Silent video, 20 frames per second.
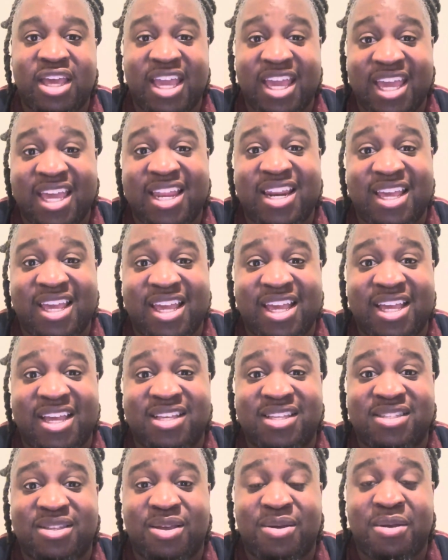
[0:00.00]
it
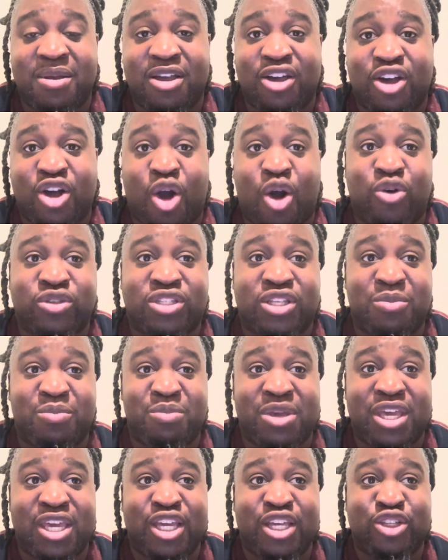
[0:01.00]
is causing
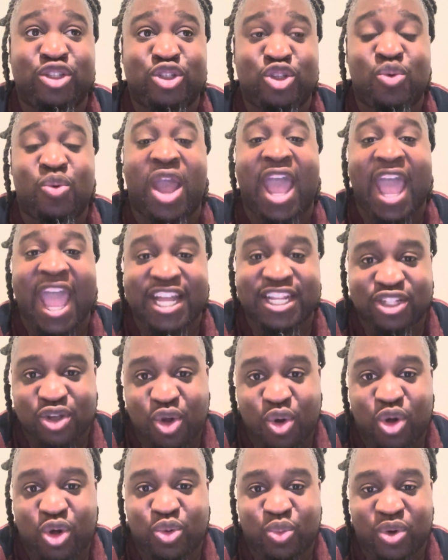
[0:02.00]
me to act
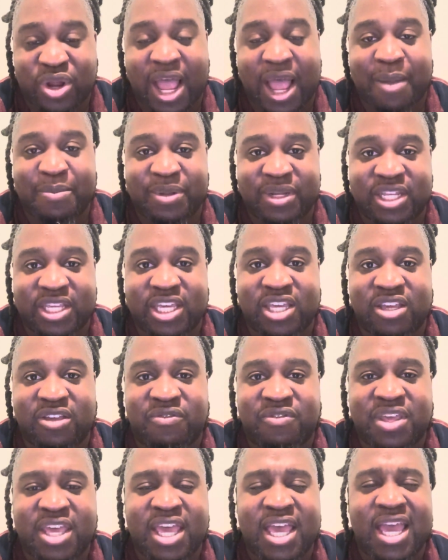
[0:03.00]
on what I believe.